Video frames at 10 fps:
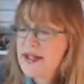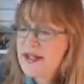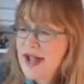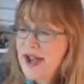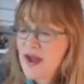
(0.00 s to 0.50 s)

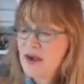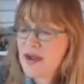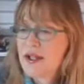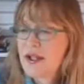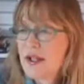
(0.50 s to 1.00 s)
Now,
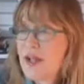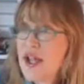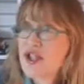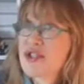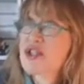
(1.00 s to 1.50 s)

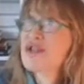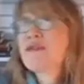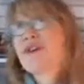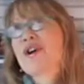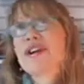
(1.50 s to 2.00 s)
imagine that you're
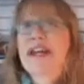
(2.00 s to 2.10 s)
floating